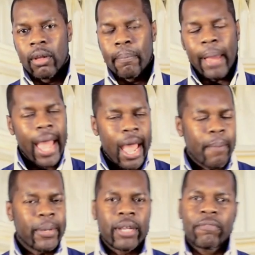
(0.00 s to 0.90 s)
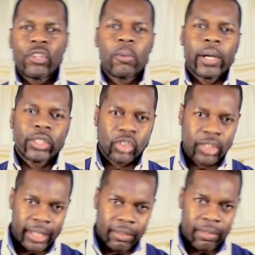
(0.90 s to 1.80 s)
But how many of you are
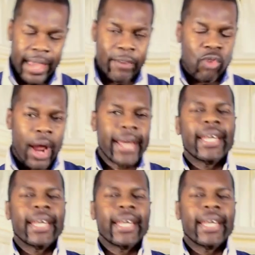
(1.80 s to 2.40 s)
sitting there right